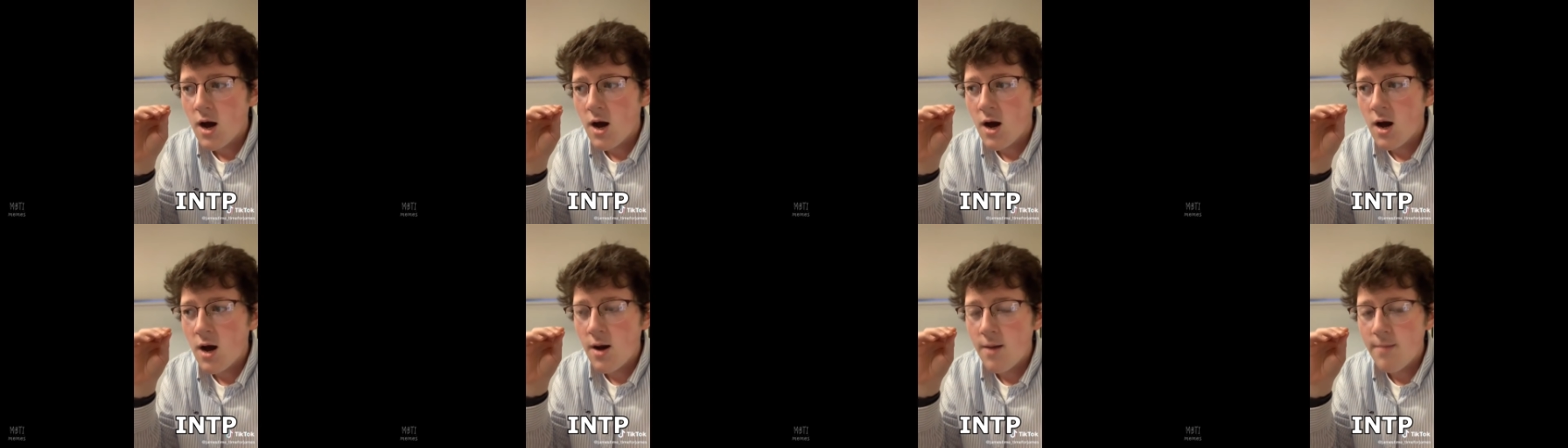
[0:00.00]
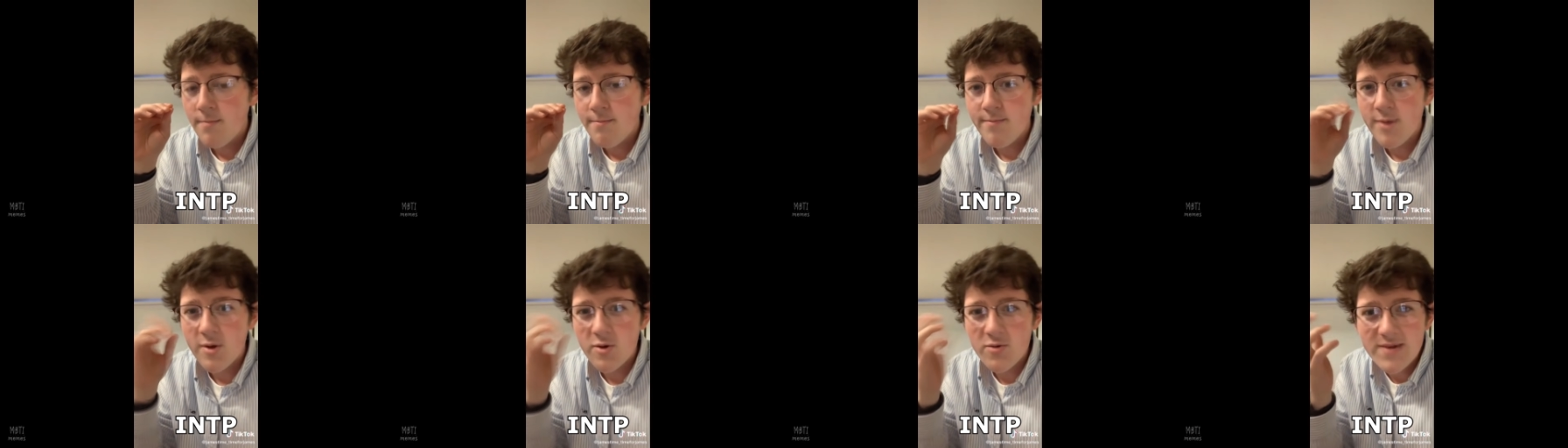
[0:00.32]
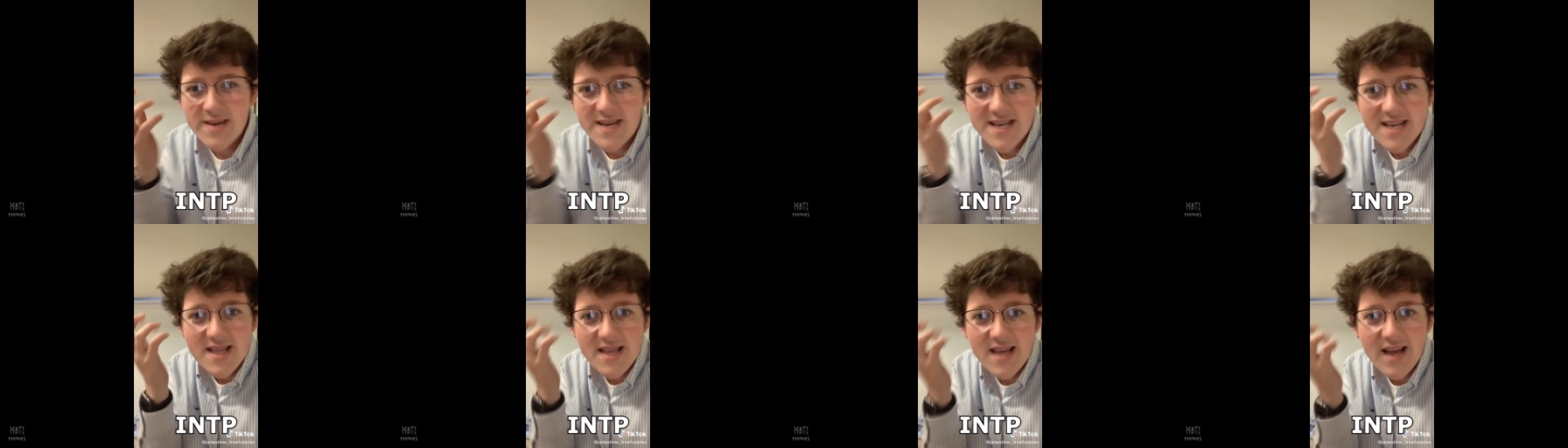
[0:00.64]
But
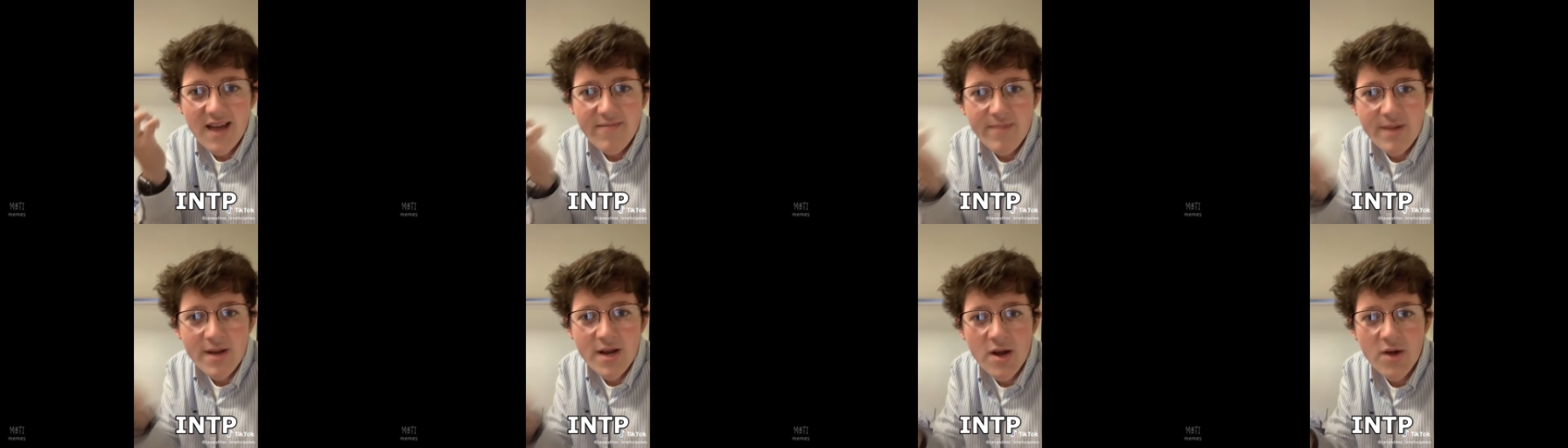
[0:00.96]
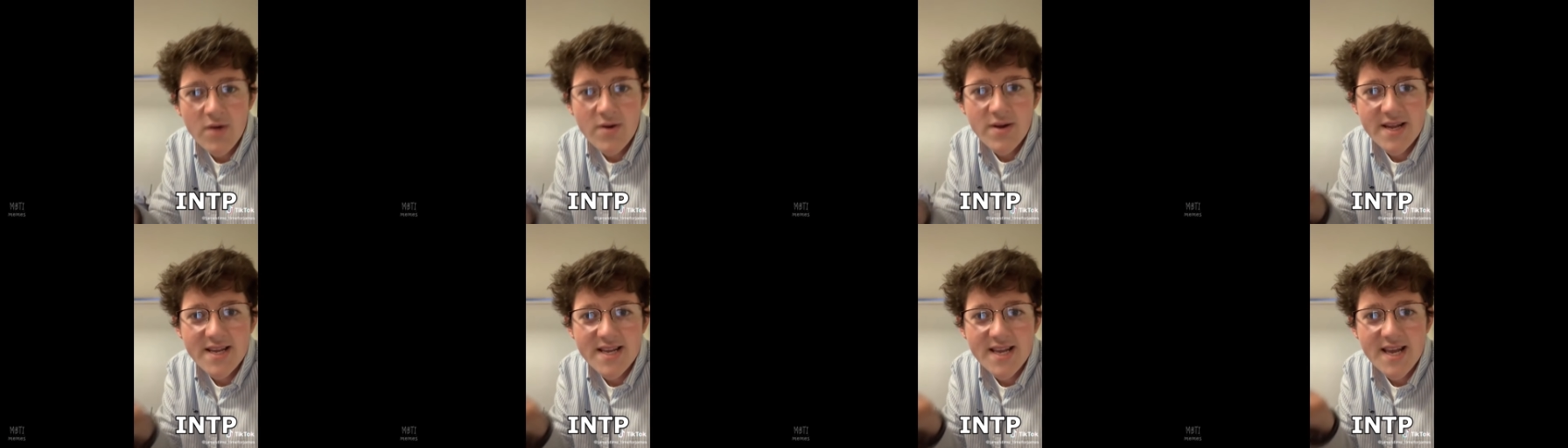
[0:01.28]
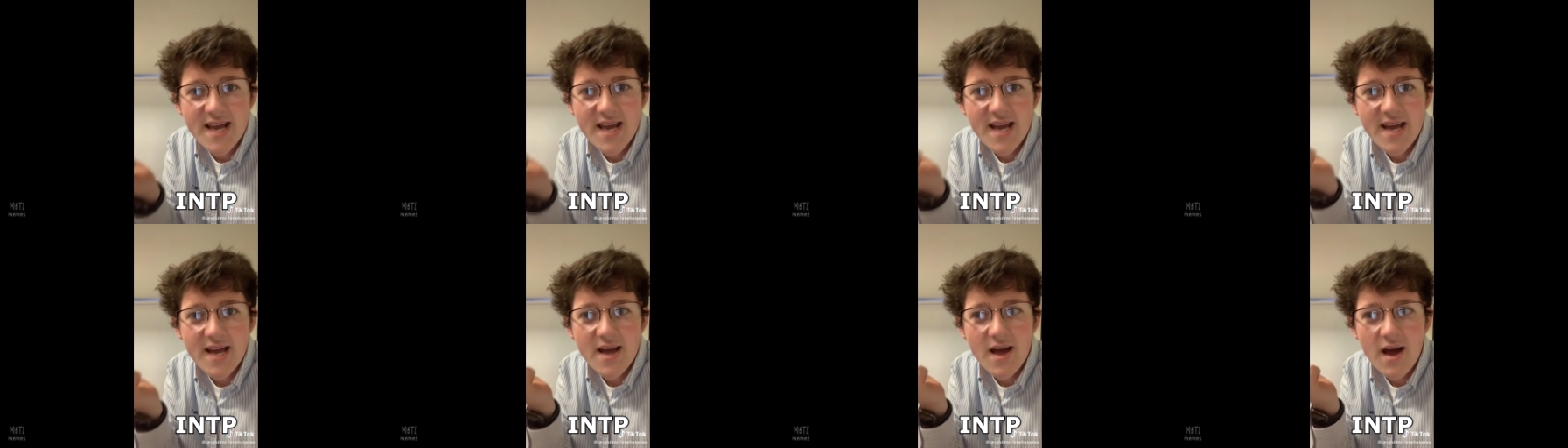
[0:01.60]
recently I've been
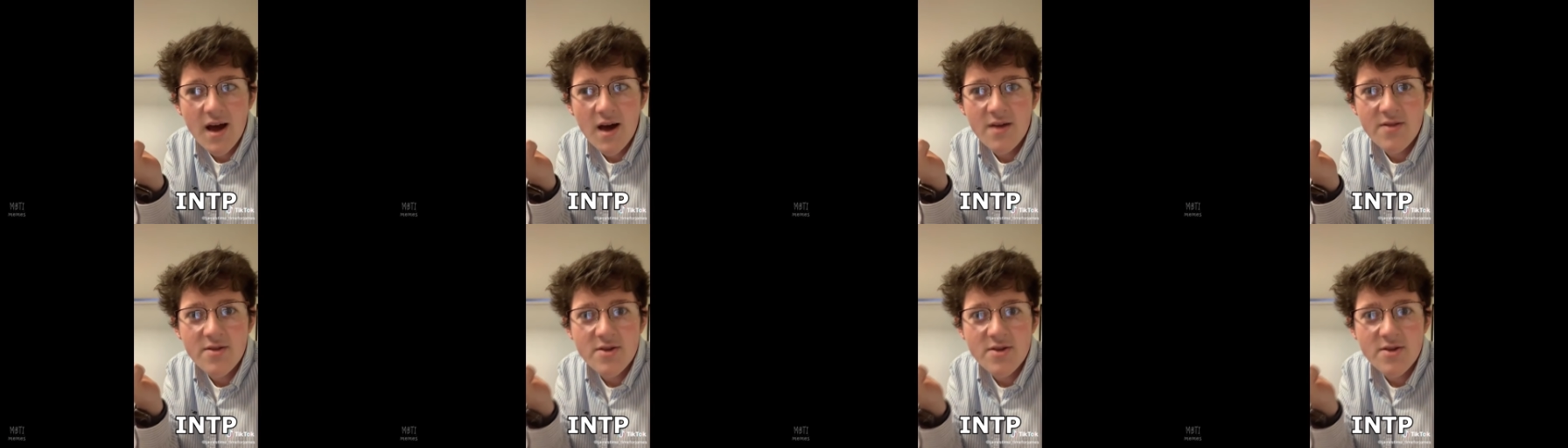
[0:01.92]
noticing